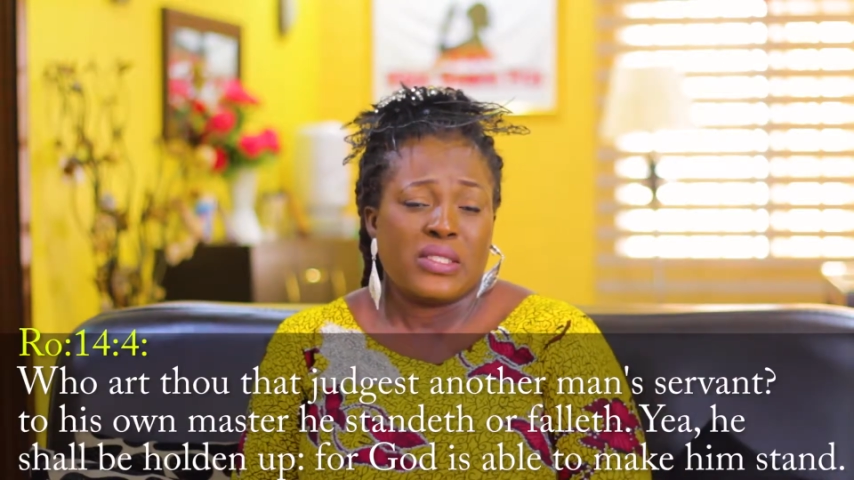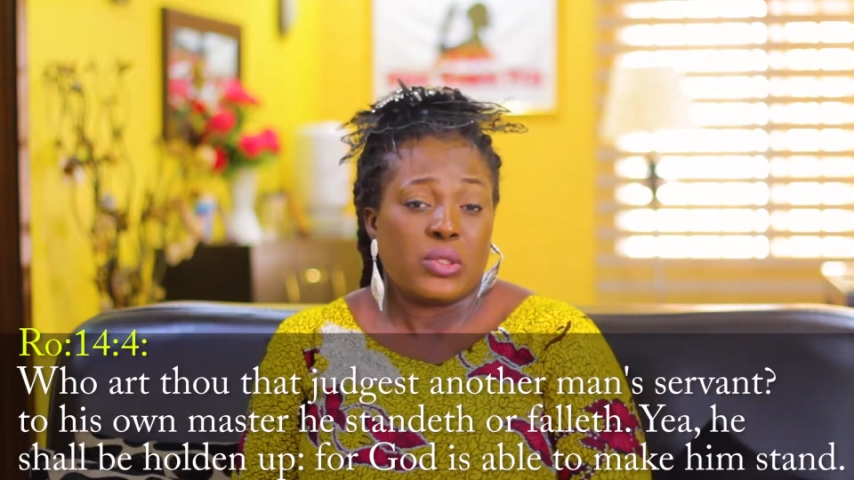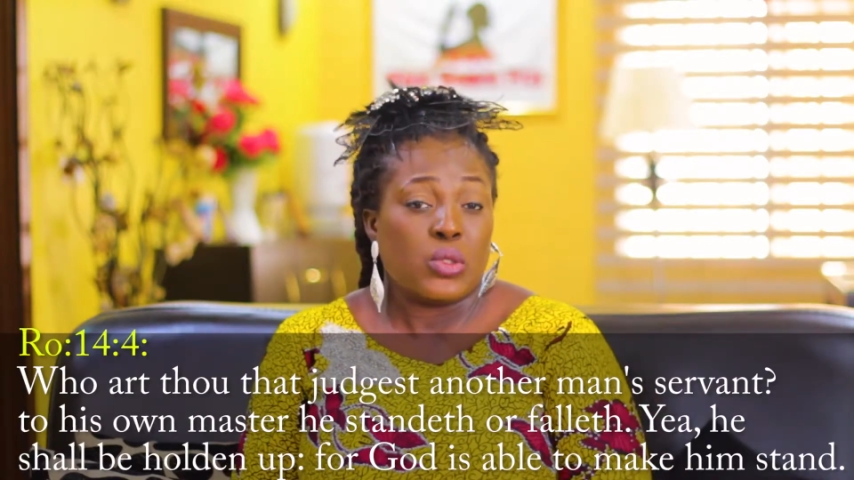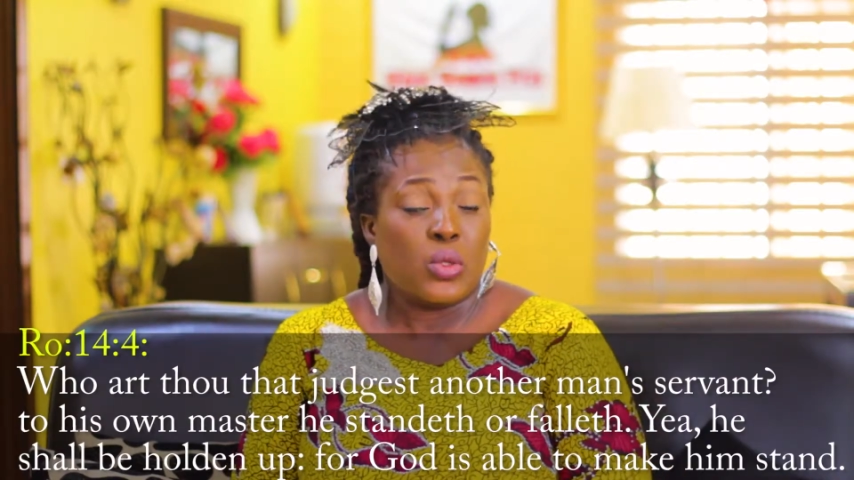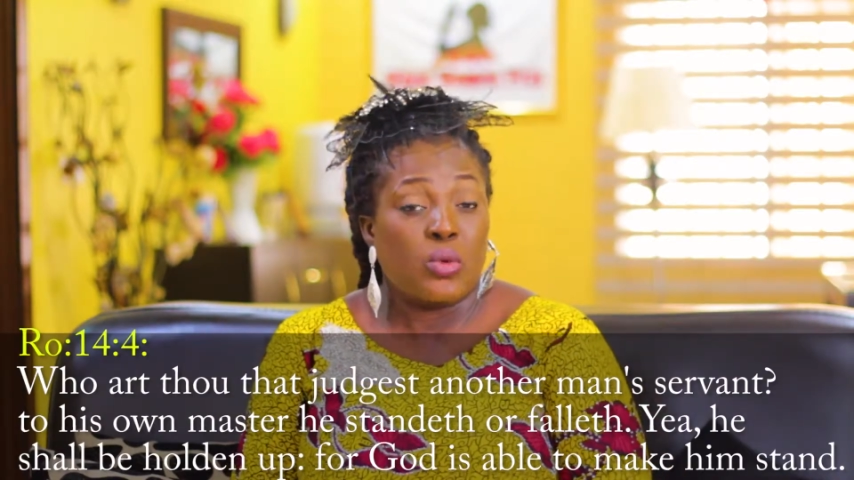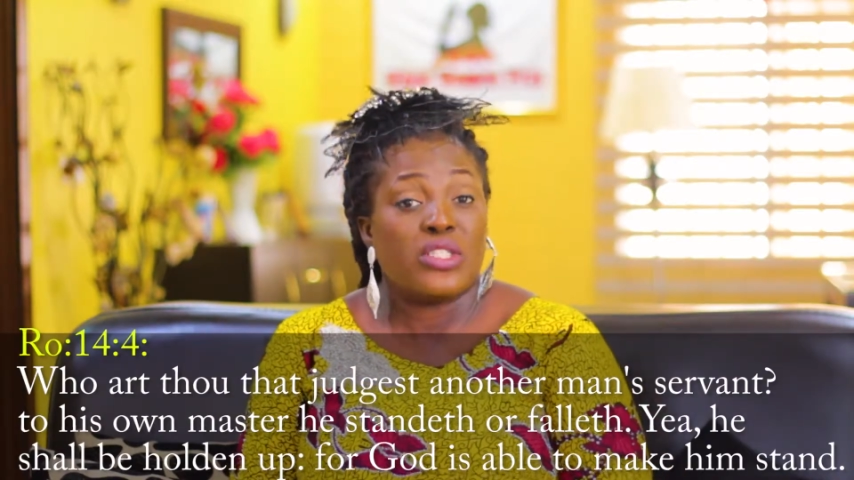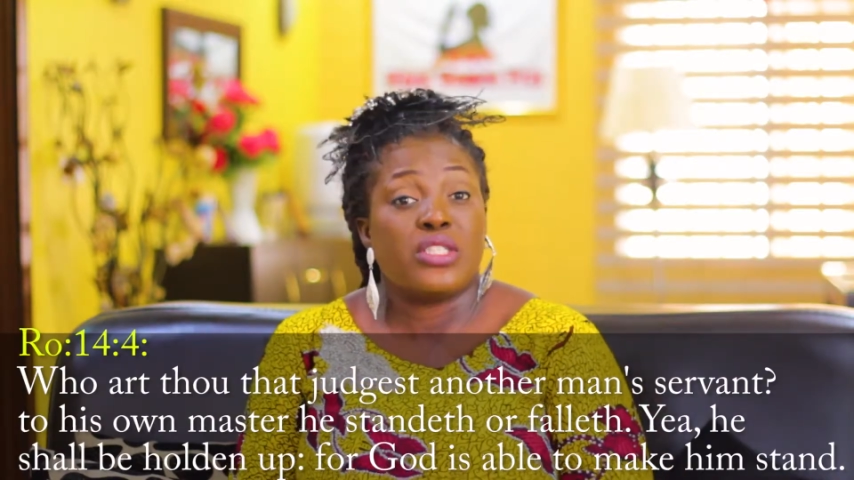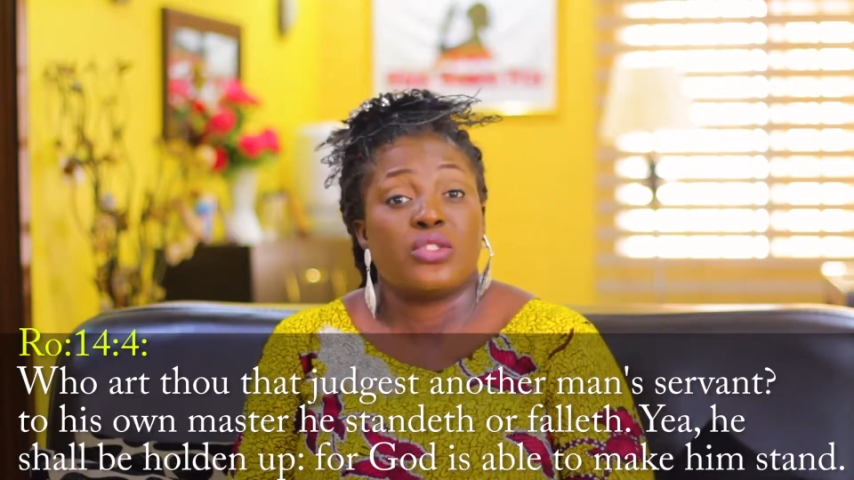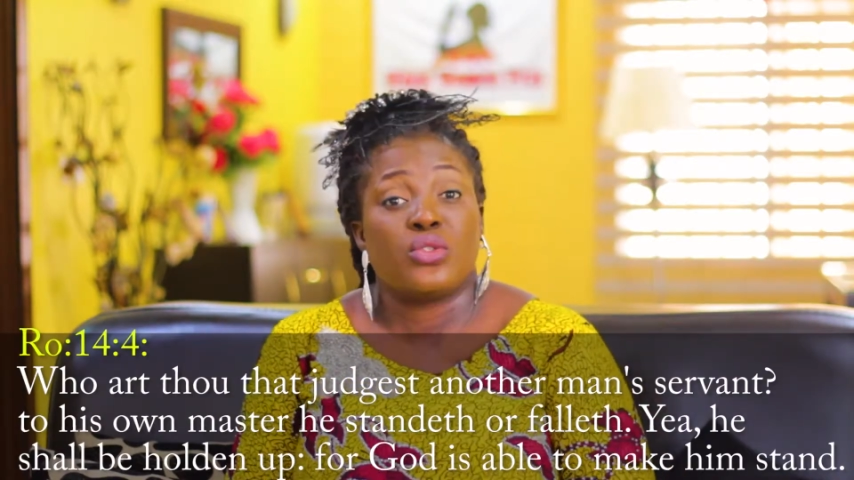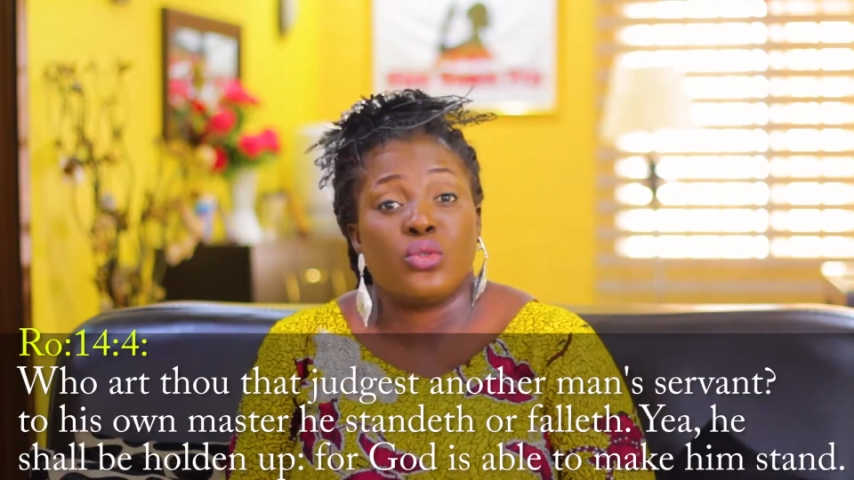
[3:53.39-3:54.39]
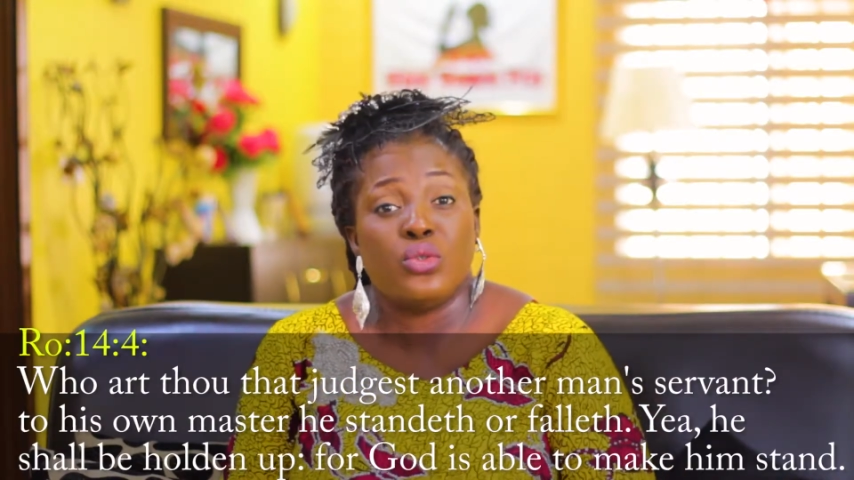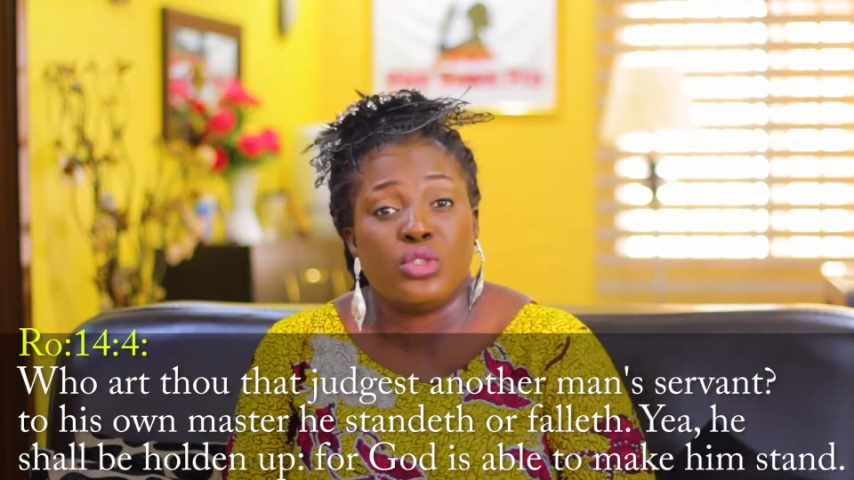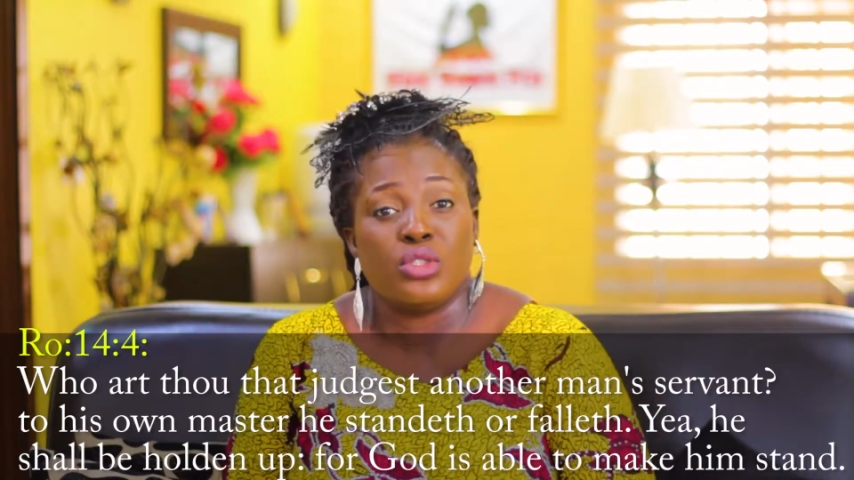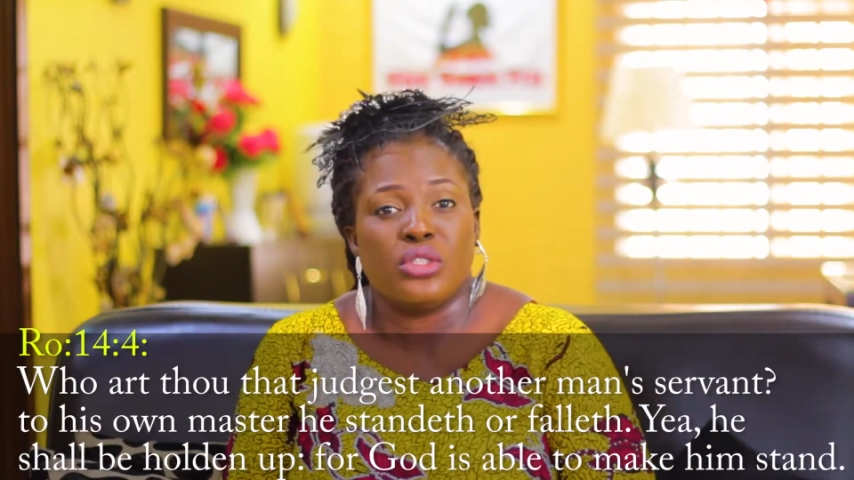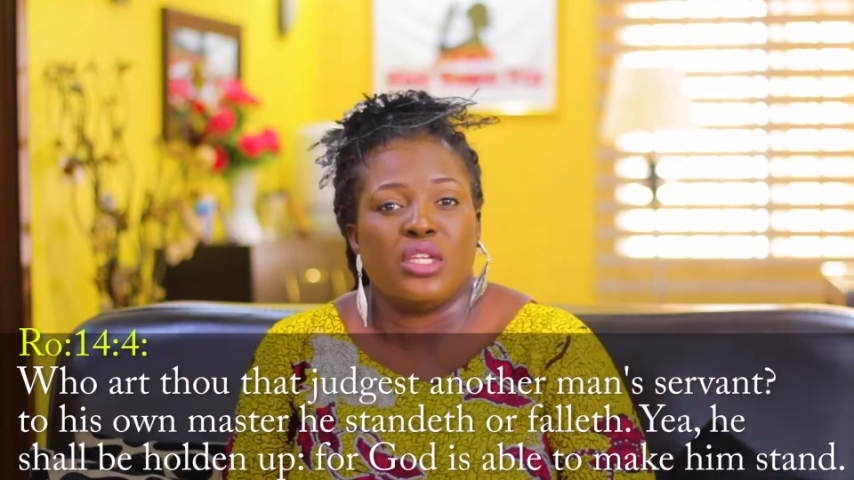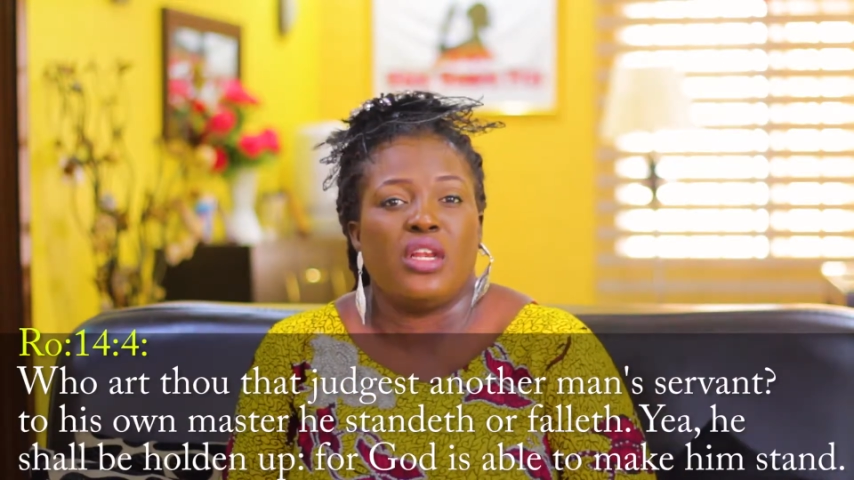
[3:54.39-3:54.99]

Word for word: So what is the solution?